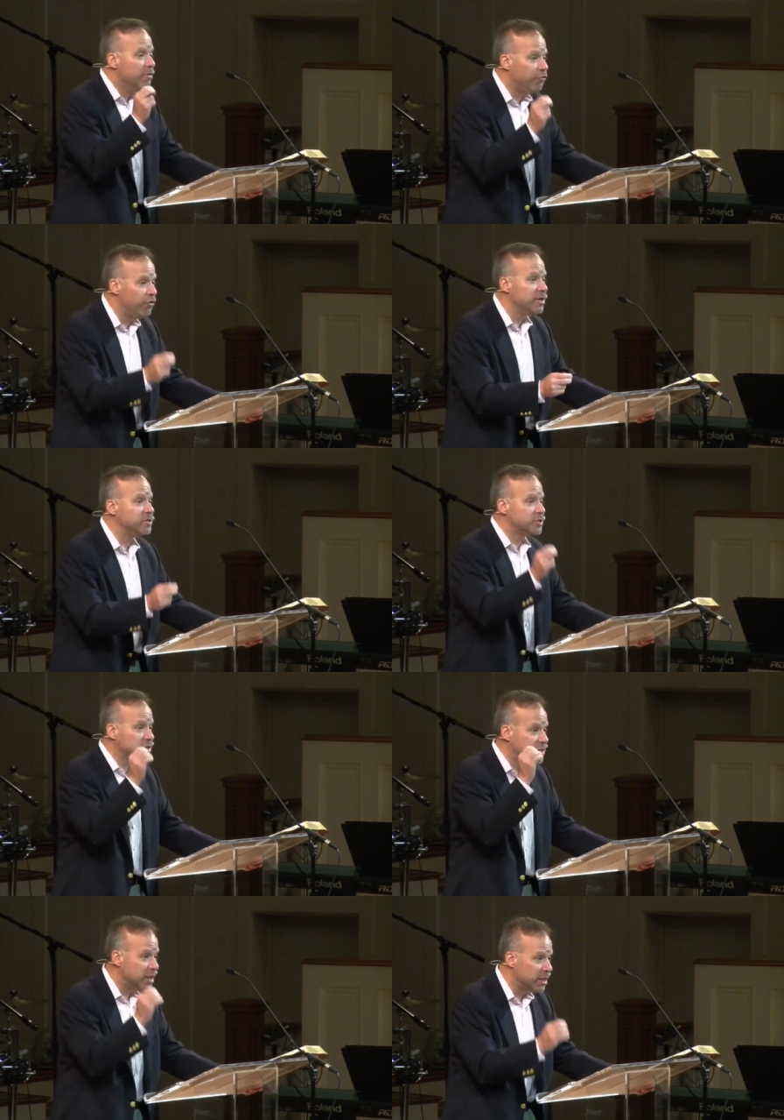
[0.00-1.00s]

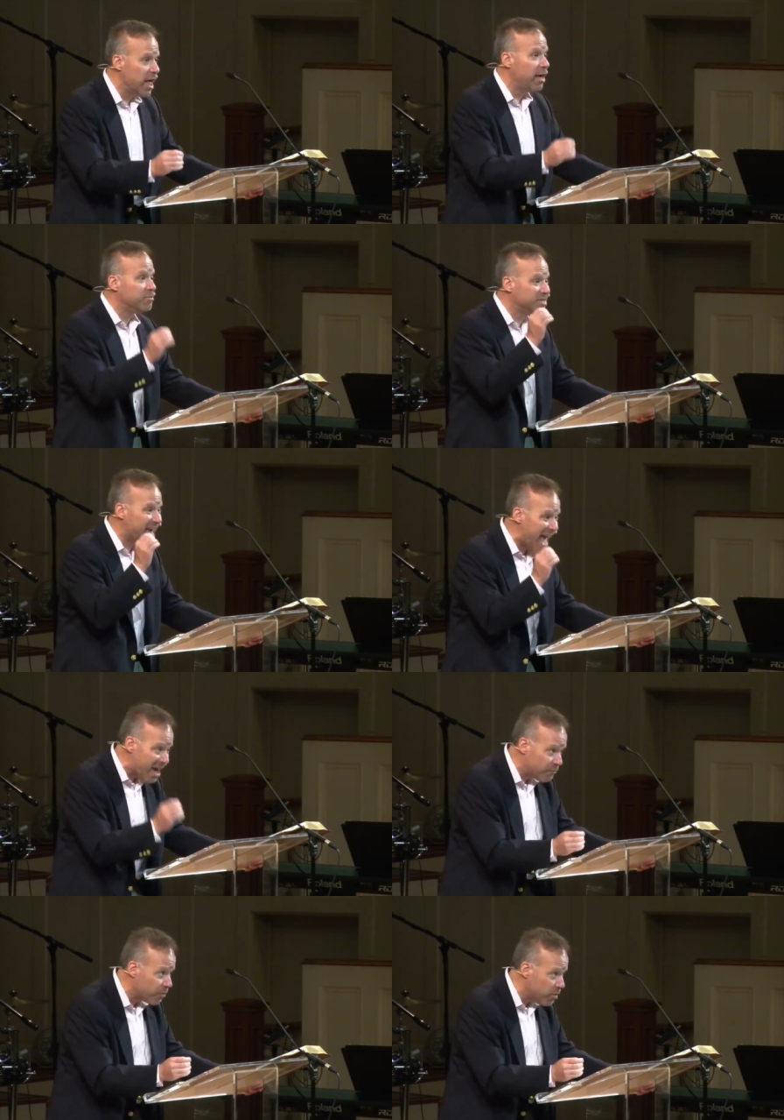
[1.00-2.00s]
Jesus loves
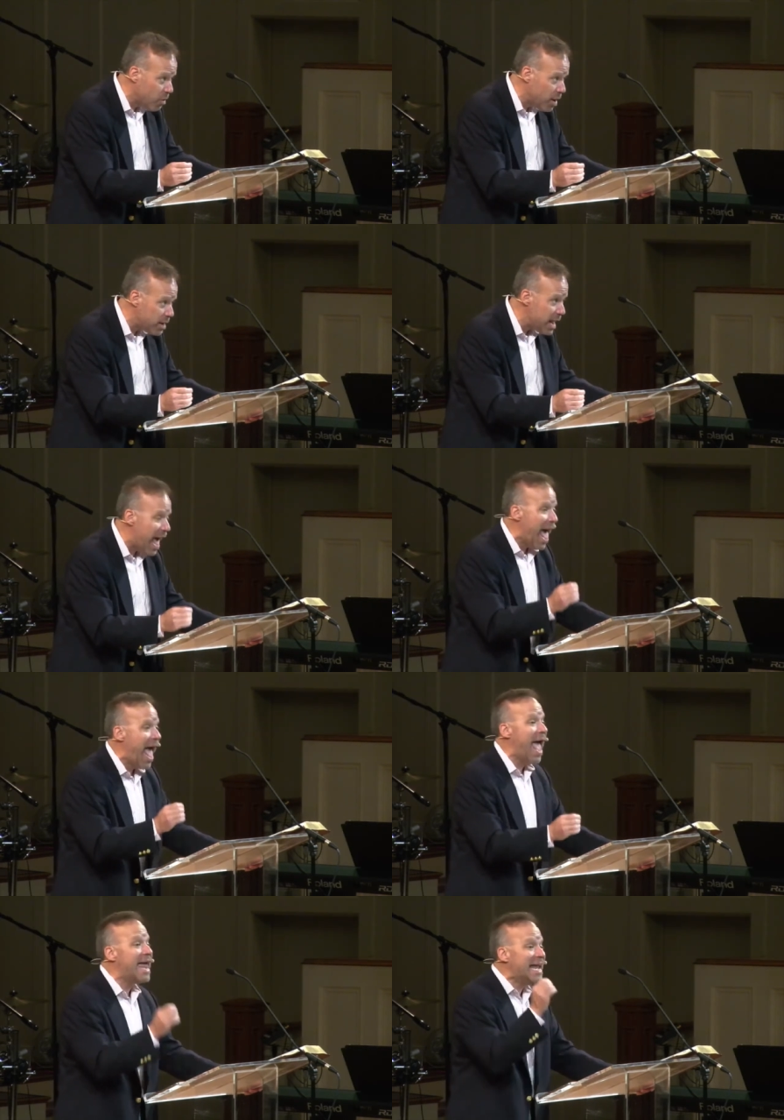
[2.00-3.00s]
everyone,
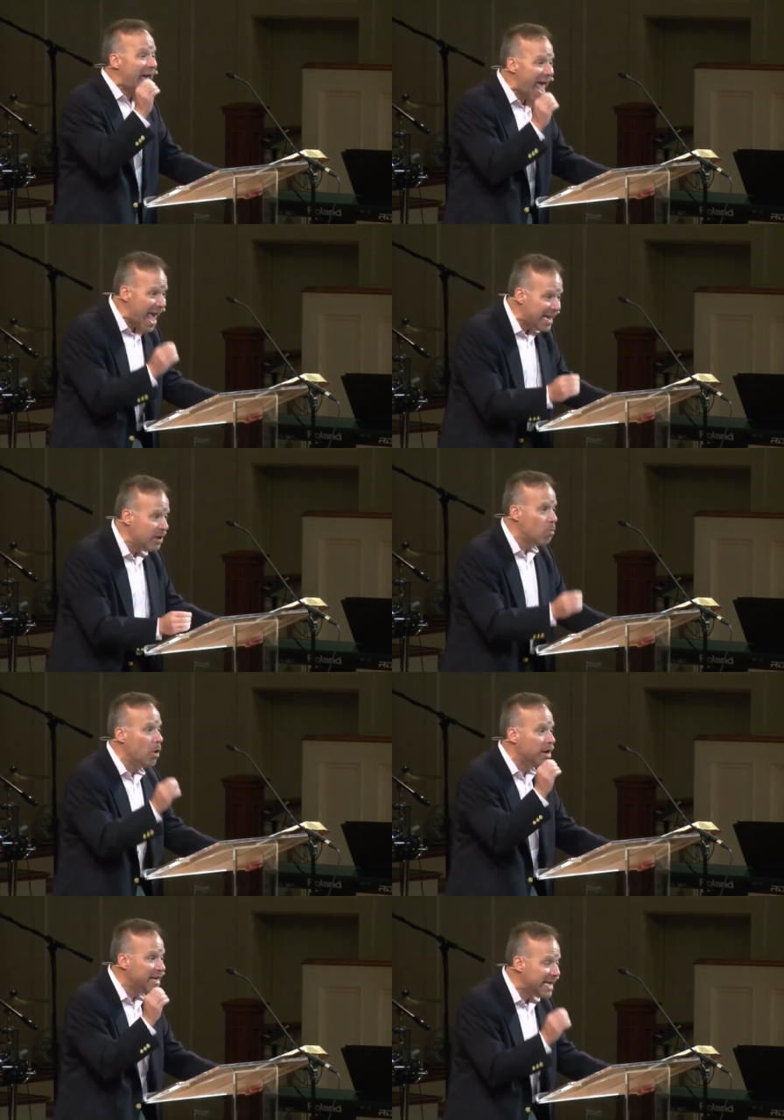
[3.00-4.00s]
and
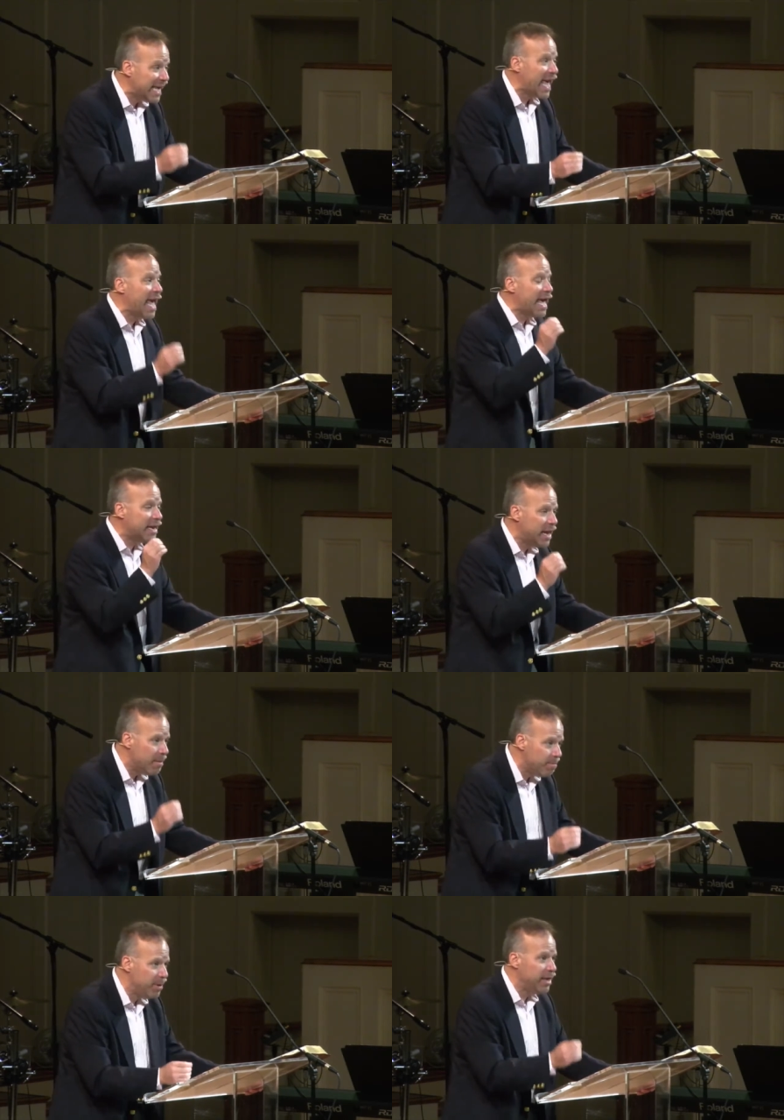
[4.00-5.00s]
anyone can
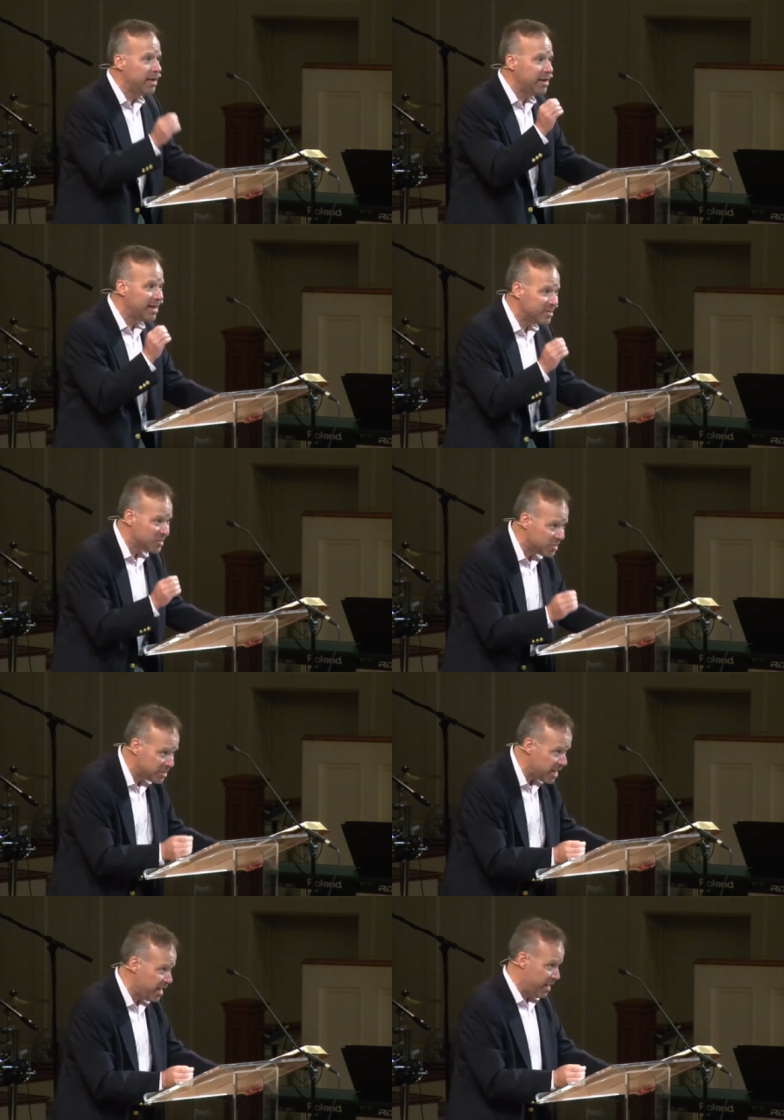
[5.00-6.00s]
be
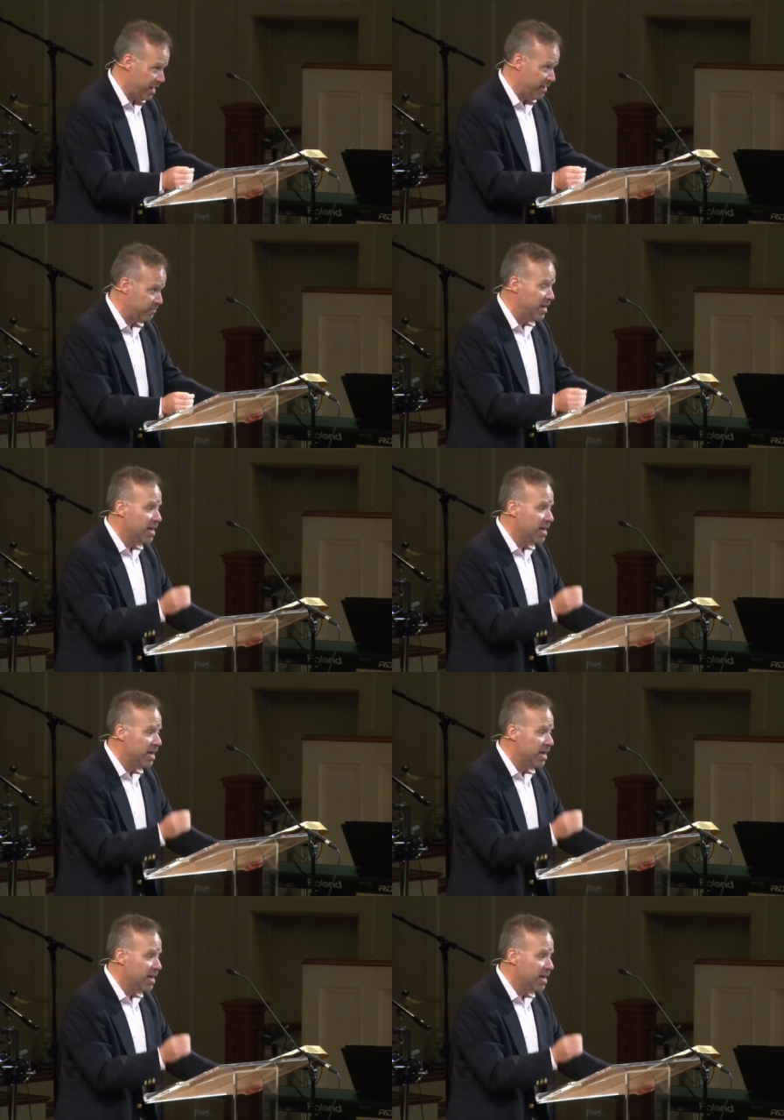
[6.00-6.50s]
saved.